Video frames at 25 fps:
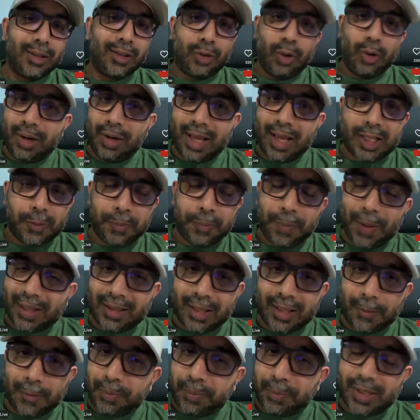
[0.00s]
don't
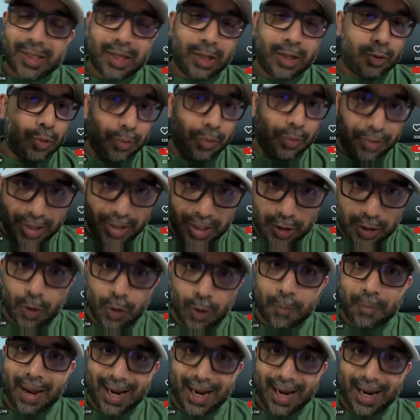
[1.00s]
expect the person to read
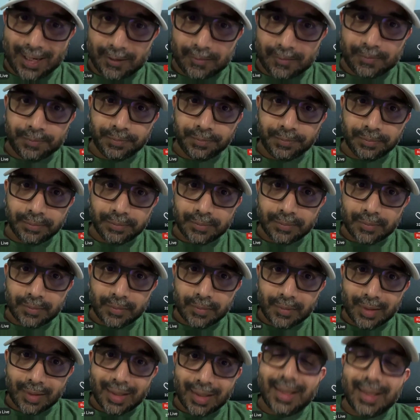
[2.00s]
your mind.
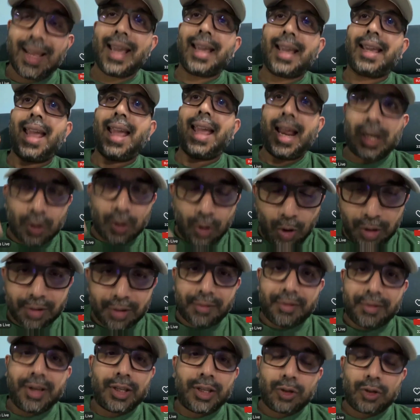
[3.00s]
They
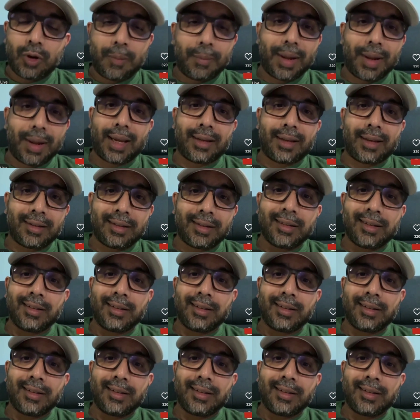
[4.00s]
cannot read your mind.